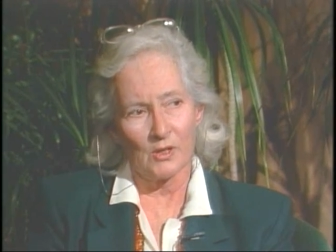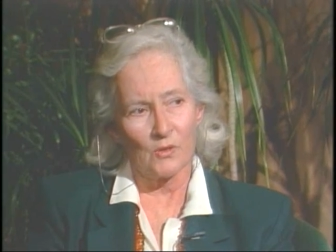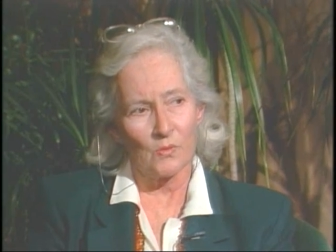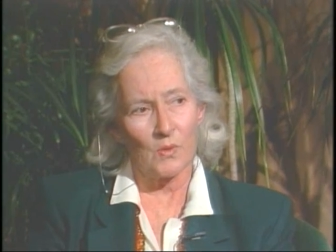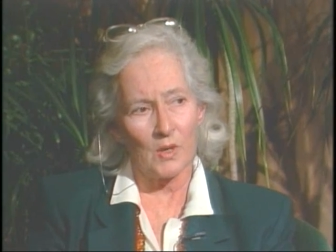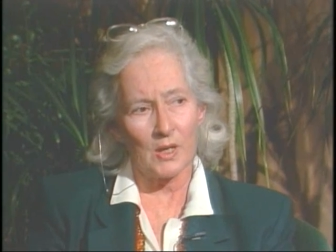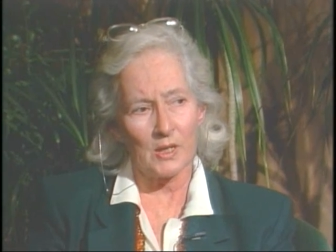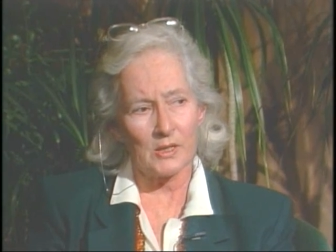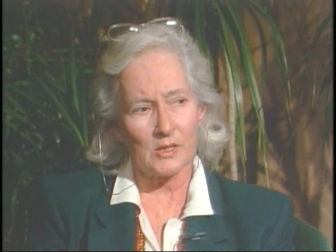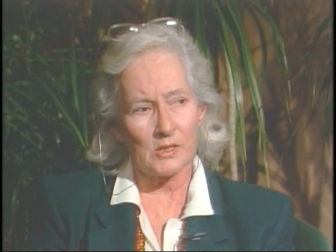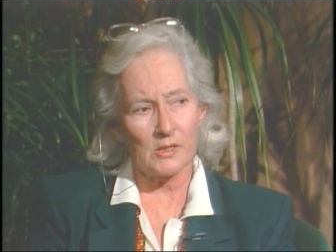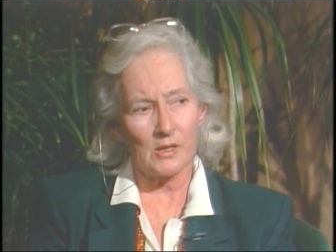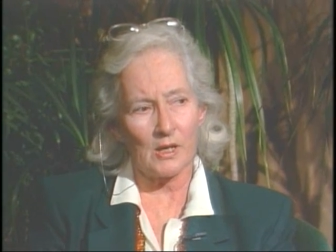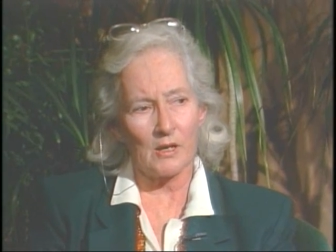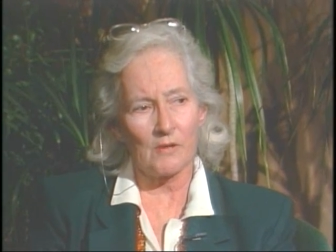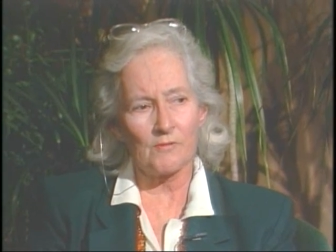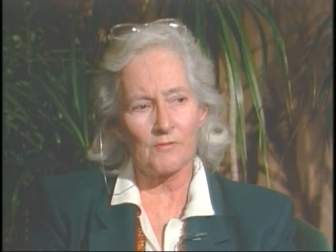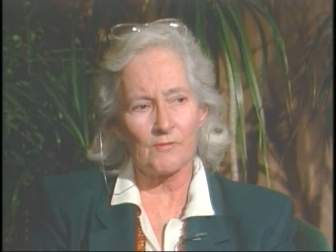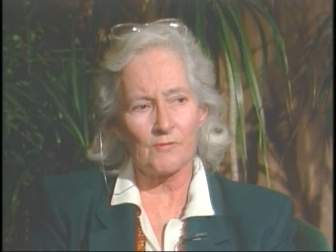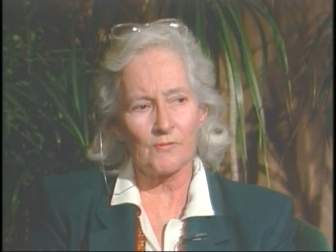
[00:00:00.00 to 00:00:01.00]
was
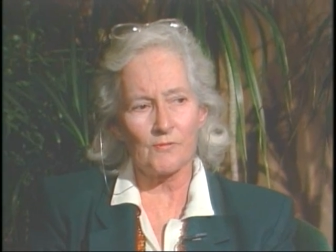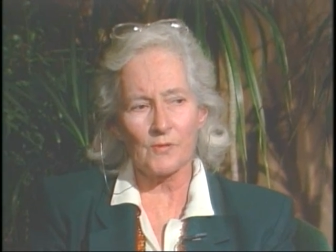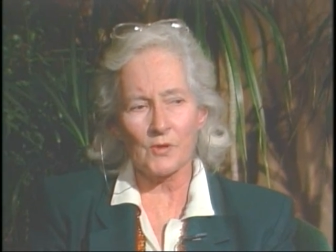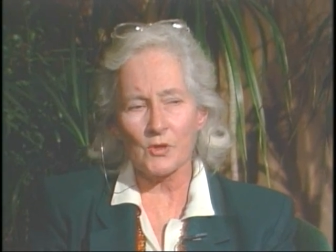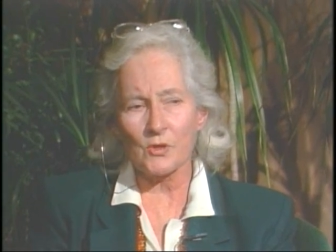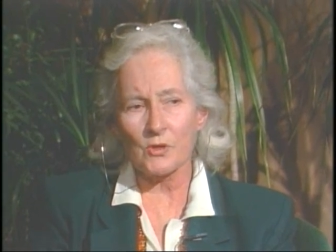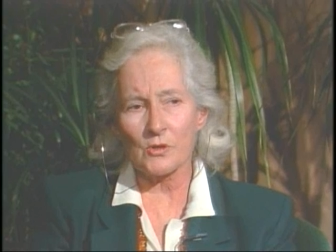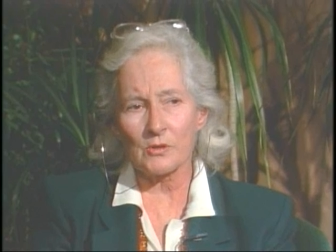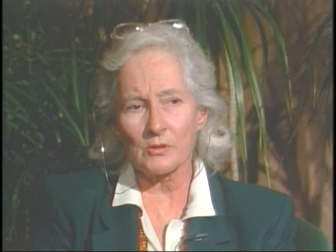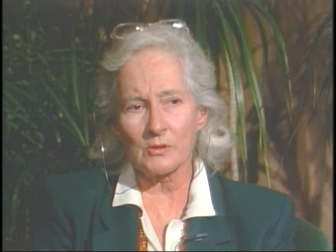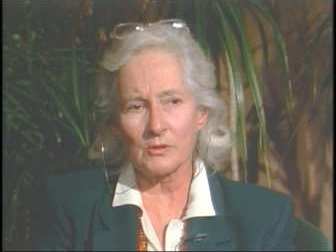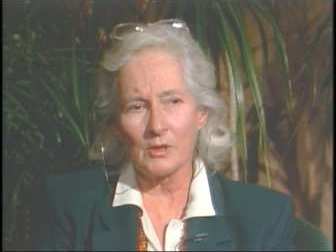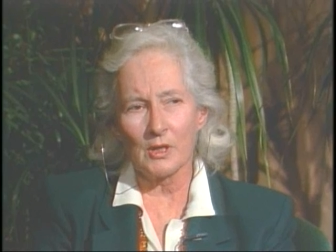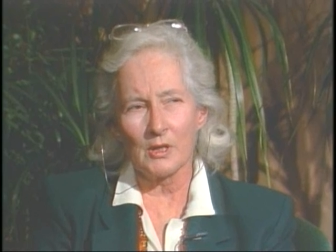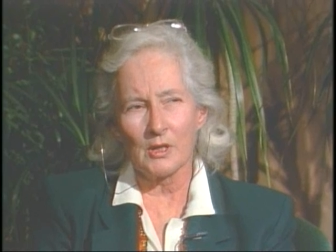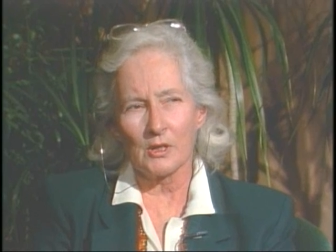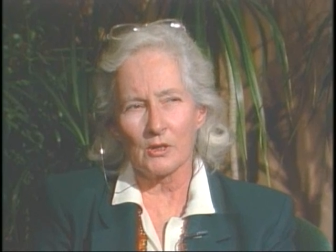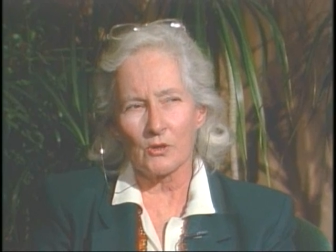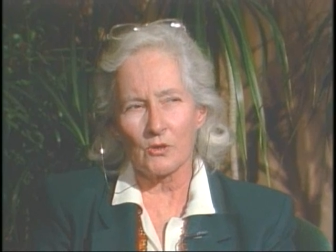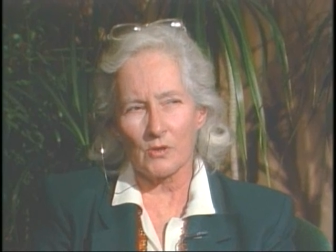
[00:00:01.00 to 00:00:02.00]
a fertile
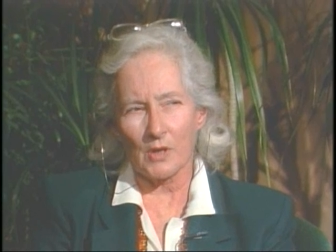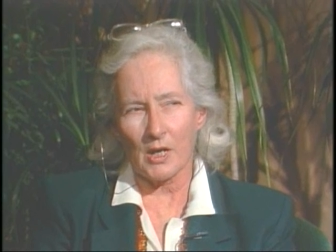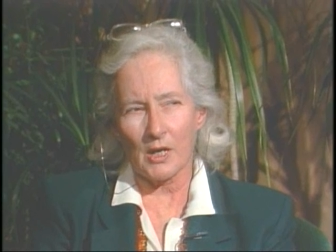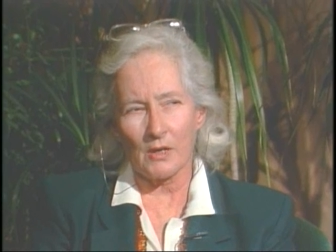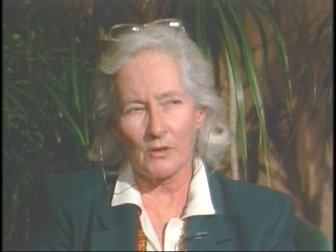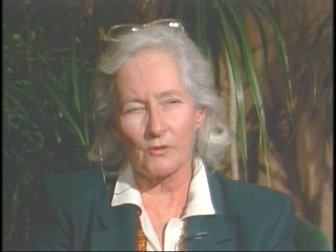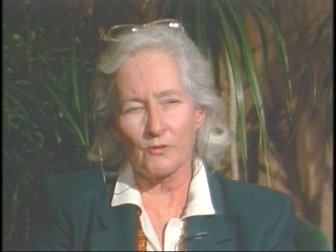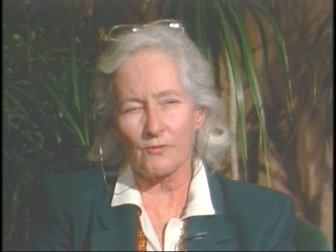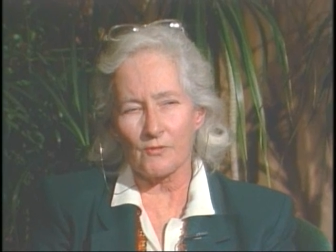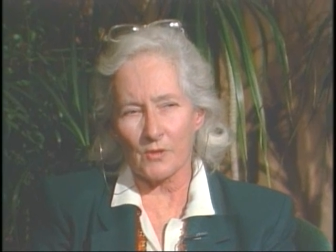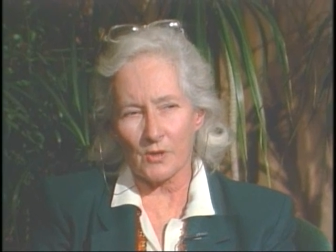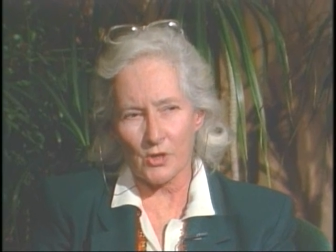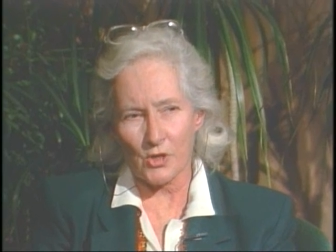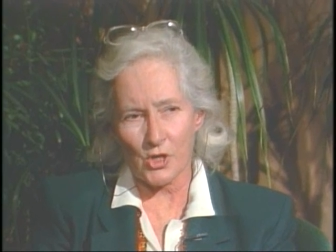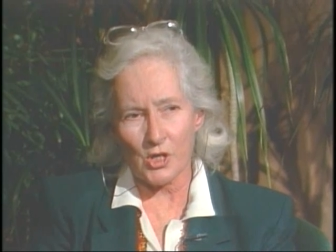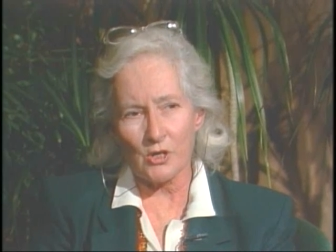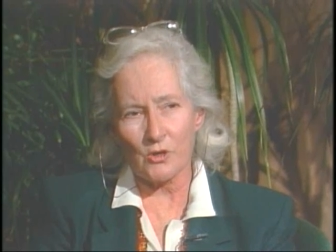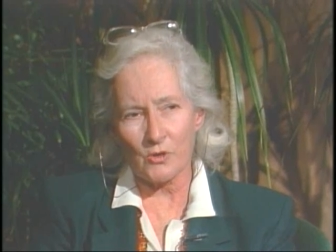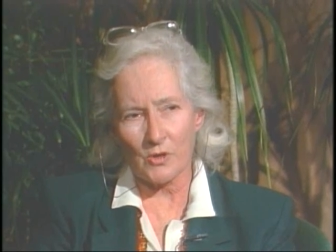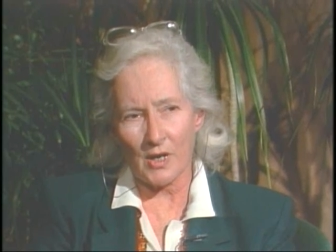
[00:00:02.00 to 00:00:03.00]
ground for
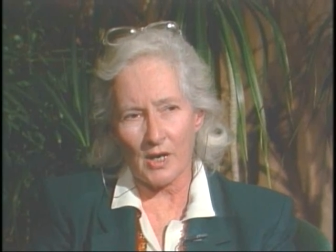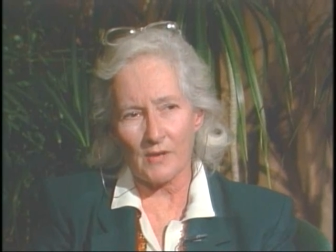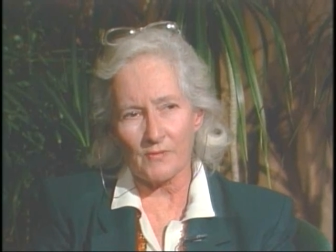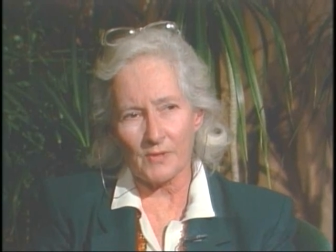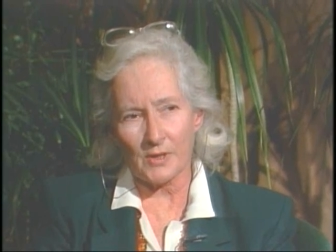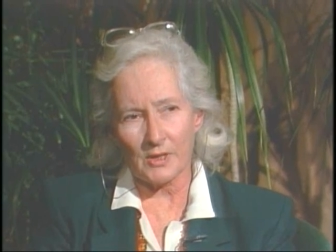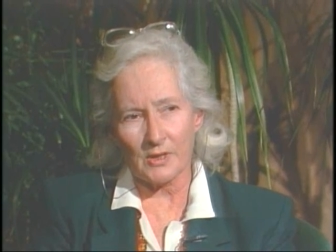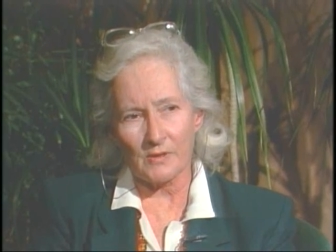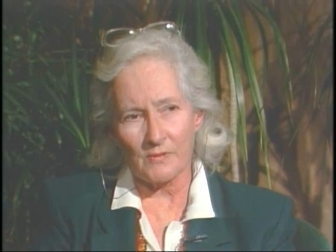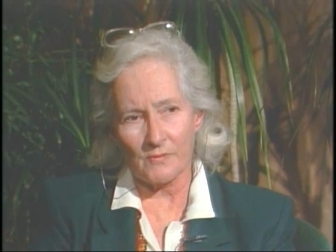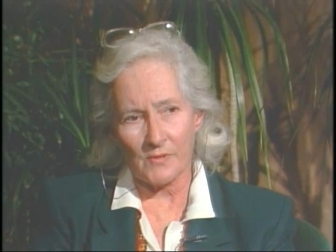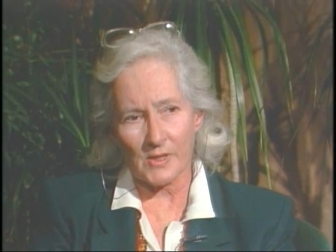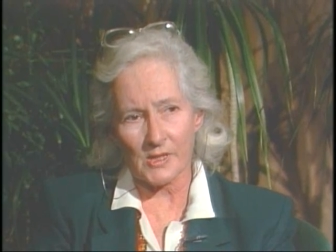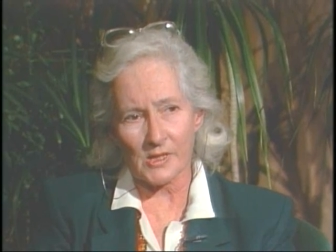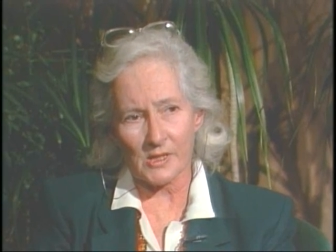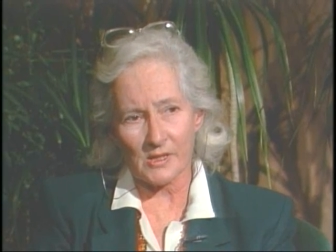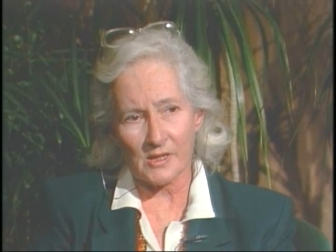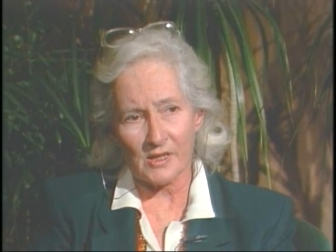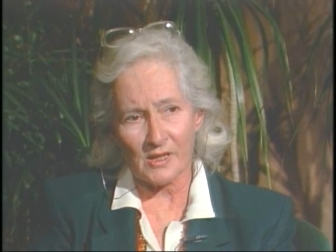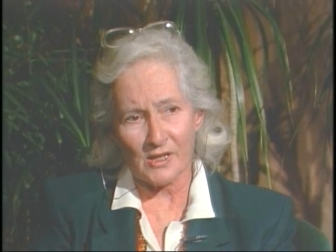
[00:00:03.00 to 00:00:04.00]
geographic
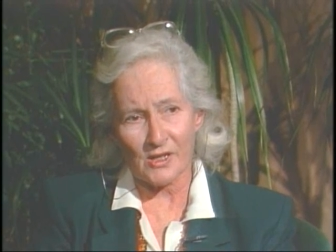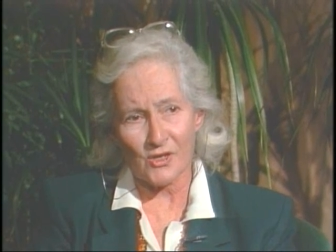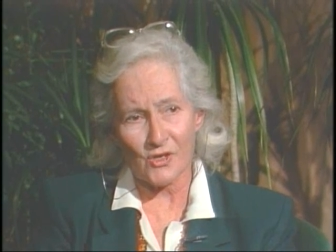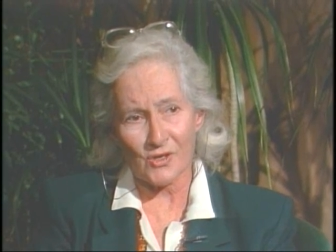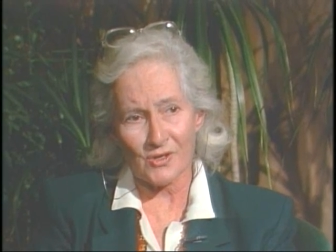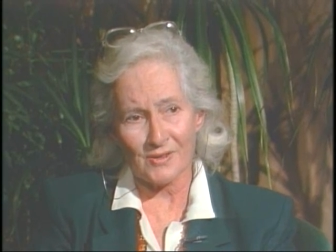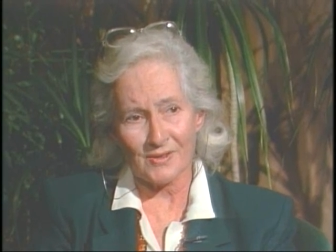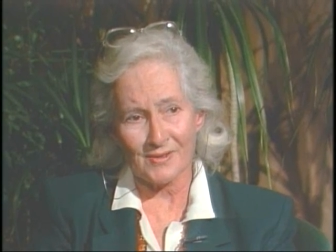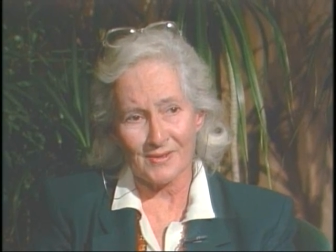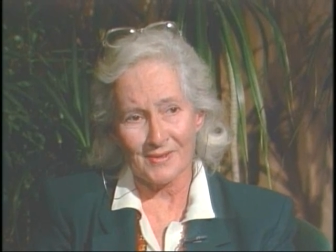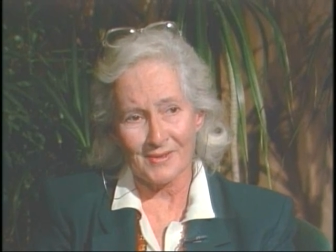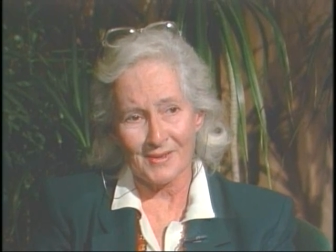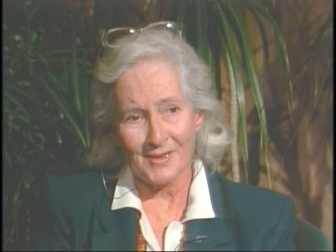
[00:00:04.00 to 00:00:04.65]
investigation.